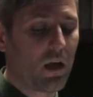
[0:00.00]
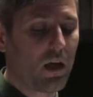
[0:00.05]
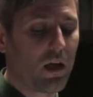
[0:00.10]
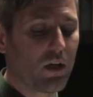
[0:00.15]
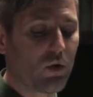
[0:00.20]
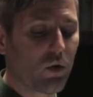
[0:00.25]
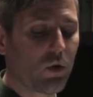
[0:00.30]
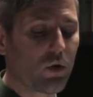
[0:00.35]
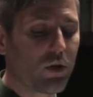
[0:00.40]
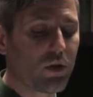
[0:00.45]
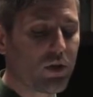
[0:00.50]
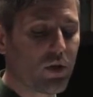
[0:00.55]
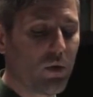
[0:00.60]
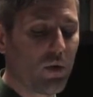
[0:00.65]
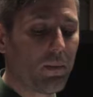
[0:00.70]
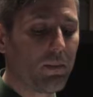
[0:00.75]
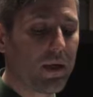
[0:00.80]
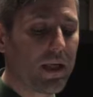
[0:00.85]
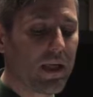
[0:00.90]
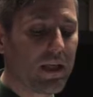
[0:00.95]
In order to
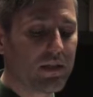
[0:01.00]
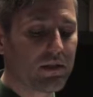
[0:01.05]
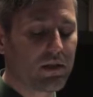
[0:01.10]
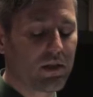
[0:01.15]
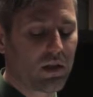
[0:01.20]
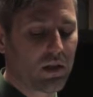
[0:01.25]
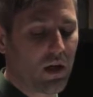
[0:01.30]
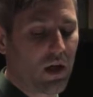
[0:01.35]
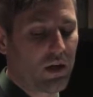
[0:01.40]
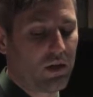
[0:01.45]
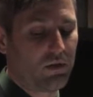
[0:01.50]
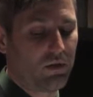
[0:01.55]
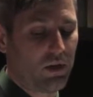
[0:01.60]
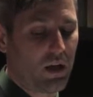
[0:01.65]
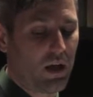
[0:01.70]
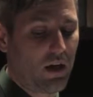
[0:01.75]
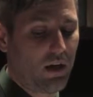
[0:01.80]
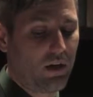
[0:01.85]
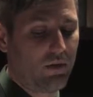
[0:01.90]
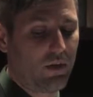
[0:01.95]
appease the god of
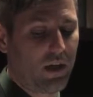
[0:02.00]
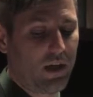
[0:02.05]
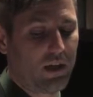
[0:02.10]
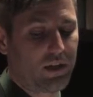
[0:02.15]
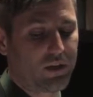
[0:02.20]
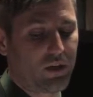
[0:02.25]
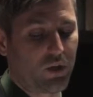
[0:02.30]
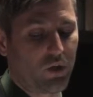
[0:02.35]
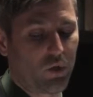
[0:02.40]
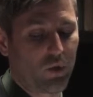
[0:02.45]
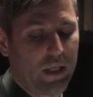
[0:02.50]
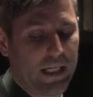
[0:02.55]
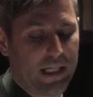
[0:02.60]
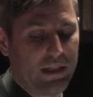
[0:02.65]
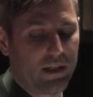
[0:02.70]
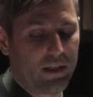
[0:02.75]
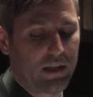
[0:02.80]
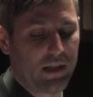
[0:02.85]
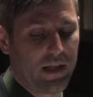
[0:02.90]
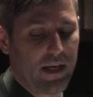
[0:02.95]
love, it is
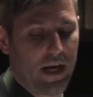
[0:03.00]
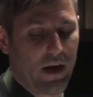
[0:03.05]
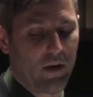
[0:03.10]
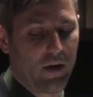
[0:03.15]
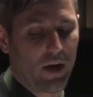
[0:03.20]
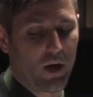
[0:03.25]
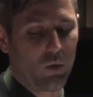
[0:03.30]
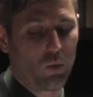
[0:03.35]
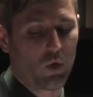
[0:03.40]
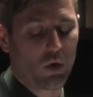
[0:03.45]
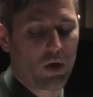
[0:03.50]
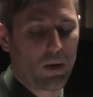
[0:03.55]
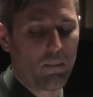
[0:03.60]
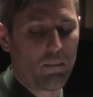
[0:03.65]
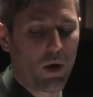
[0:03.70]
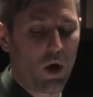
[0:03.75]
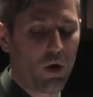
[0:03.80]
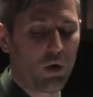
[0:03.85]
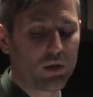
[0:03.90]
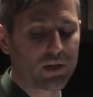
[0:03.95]
agreed that the narrator will
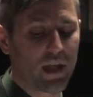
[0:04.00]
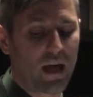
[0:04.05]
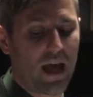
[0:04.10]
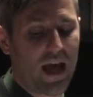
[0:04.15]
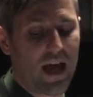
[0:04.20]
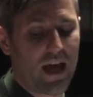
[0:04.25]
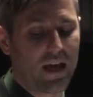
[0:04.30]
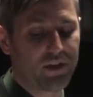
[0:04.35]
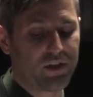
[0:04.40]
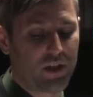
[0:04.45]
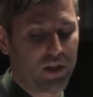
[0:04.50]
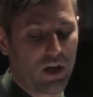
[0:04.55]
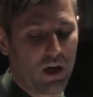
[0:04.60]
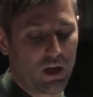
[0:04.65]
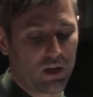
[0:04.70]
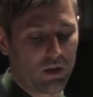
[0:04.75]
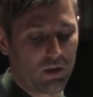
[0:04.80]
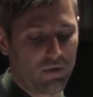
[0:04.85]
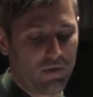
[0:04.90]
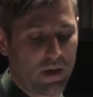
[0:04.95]
compose a
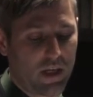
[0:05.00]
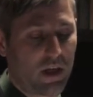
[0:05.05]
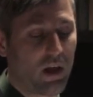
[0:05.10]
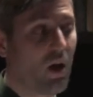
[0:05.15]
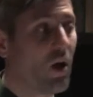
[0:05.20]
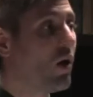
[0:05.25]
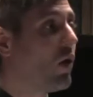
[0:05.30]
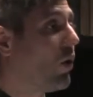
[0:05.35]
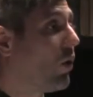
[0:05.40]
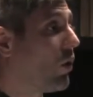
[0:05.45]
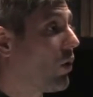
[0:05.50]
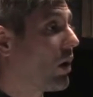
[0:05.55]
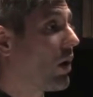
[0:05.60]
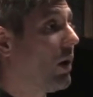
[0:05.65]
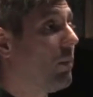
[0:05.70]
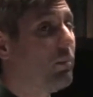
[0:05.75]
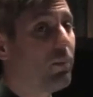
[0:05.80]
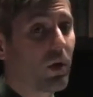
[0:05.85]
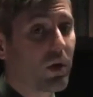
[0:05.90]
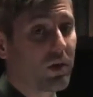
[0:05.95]
hagiography, or
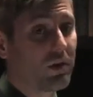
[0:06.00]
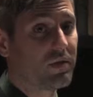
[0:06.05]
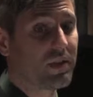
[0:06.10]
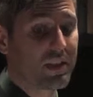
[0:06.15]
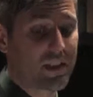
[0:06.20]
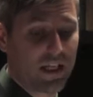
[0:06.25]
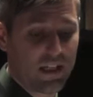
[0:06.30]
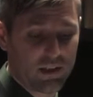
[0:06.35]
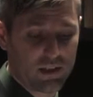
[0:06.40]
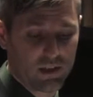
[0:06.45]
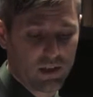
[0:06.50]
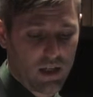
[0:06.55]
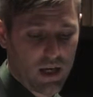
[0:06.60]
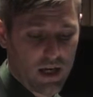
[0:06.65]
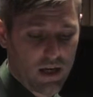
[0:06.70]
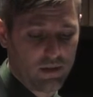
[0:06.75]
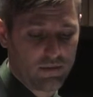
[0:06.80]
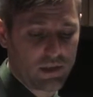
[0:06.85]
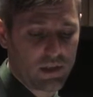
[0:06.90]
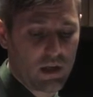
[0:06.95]
a book of saints'
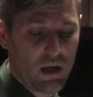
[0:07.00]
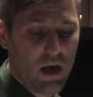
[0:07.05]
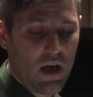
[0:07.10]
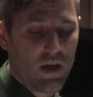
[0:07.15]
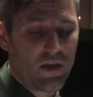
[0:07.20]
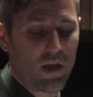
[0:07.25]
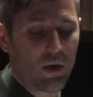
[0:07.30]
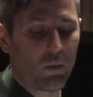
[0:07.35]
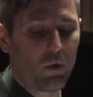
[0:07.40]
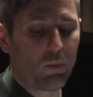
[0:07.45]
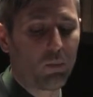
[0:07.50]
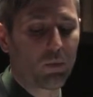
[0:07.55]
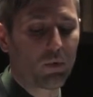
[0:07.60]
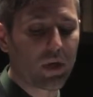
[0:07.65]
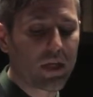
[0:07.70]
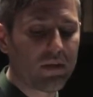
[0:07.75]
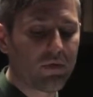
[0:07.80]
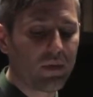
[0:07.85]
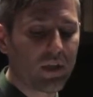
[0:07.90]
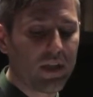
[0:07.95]
lives, that will
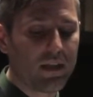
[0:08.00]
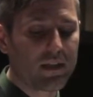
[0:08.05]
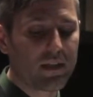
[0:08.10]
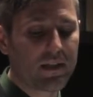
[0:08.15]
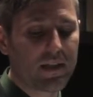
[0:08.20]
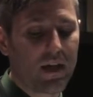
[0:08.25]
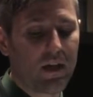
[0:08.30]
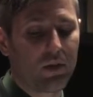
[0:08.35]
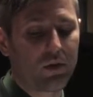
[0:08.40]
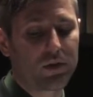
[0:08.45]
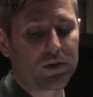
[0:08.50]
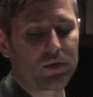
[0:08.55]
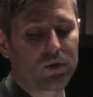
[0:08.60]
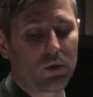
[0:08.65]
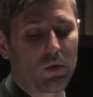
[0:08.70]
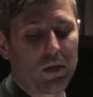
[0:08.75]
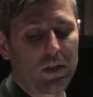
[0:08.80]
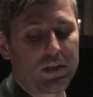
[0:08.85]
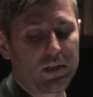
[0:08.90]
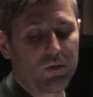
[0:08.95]
briefly detail the
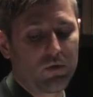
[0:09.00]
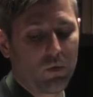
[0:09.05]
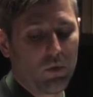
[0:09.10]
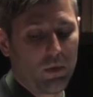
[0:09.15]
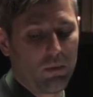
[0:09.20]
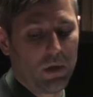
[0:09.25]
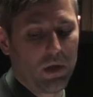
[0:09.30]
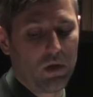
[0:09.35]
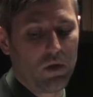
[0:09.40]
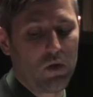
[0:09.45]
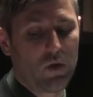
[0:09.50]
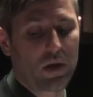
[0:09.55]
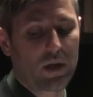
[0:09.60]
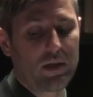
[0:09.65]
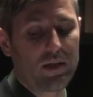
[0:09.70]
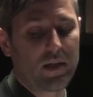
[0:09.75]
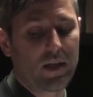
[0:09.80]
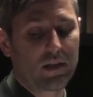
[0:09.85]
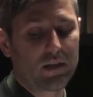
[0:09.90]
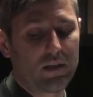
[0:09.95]
stories of women who
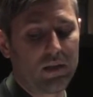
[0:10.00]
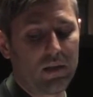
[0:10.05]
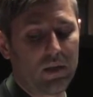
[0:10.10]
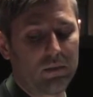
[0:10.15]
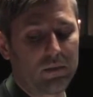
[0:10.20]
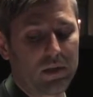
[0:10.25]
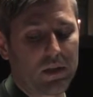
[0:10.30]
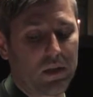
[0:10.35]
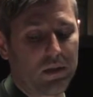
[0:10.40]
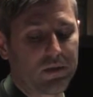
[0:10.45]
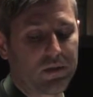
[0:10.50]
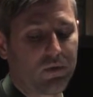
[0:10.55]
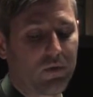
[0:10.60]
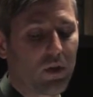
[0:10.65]
conducted themselves